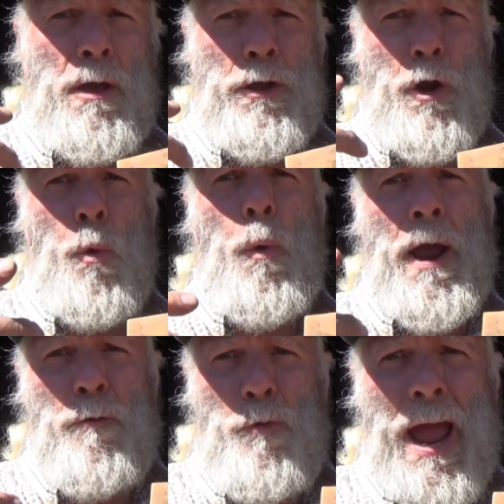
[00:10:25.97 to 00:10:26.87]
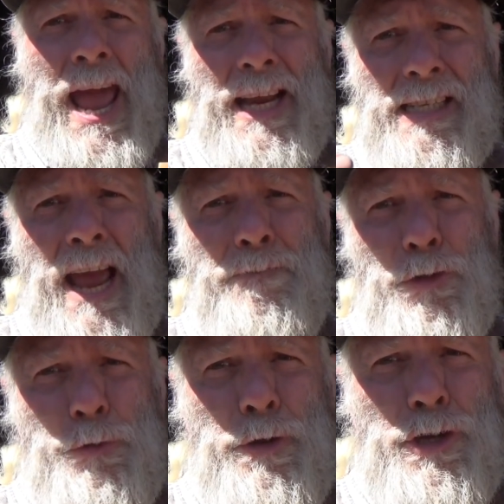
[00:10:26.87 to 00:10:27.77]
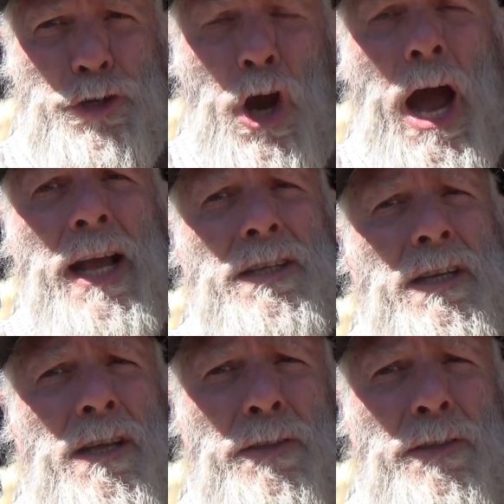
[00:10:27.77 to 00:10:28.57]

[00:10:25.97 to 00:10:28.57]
wet rags after 3 shots,